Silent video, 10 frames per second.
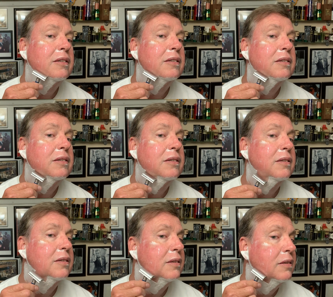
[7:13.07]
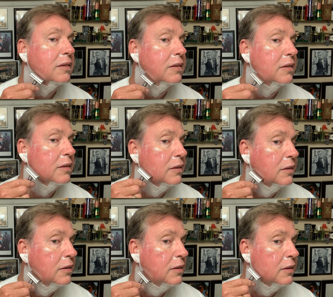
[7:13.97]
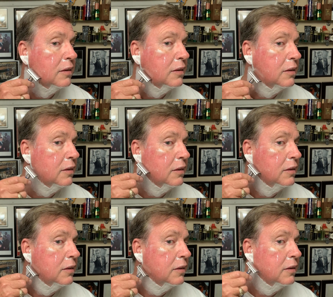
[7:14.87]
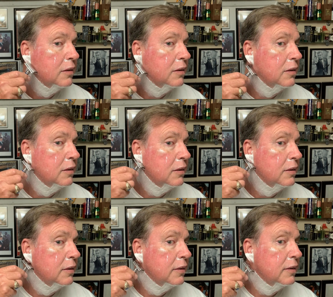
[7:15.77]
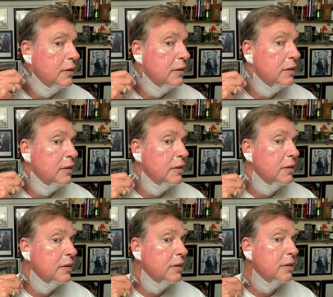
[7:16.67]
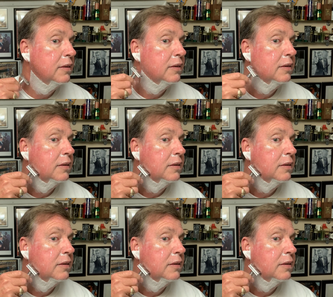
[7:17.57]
(no one is talking)